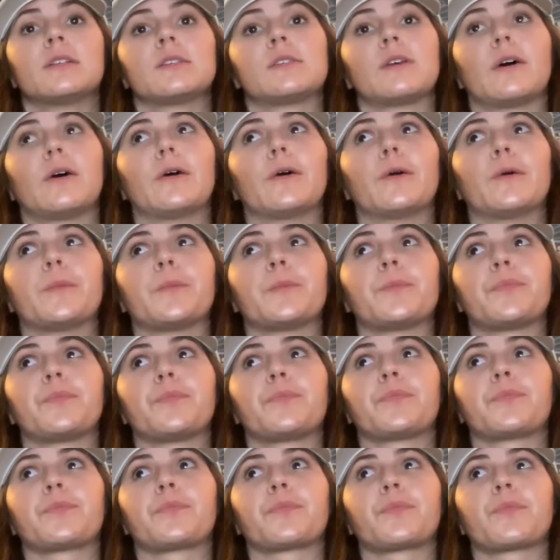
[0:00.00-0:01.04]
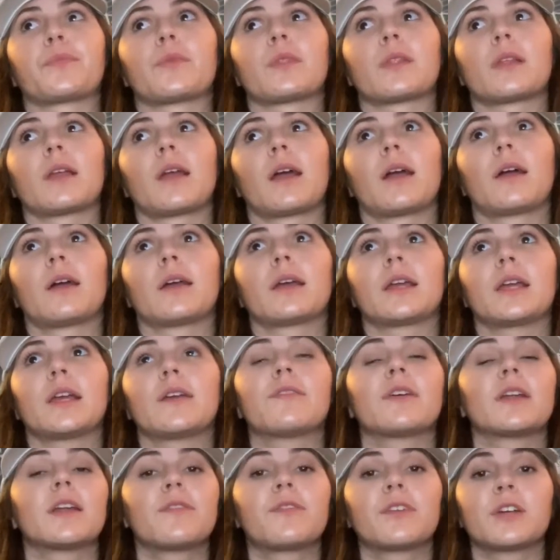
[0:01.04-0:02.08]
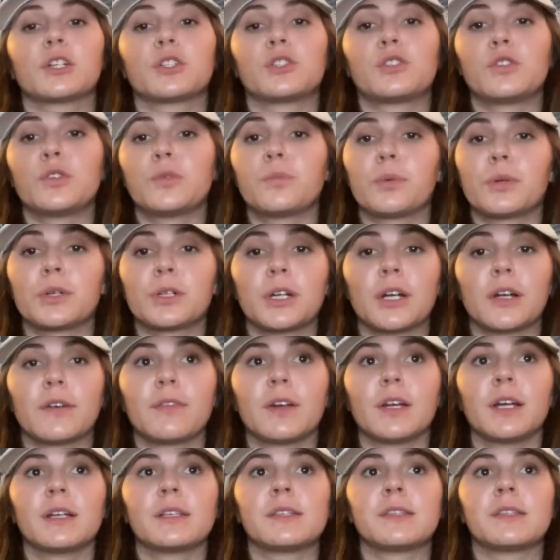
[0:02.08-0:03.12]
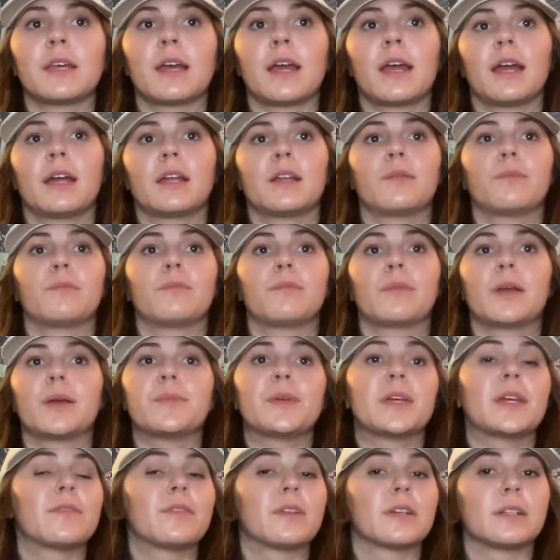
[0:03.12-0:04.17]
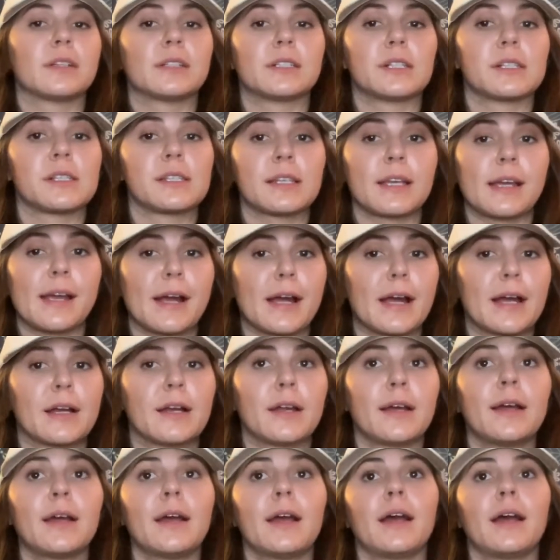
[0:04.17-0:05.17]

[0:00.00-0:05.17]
So even if you're super nervous and maybe even a little scared,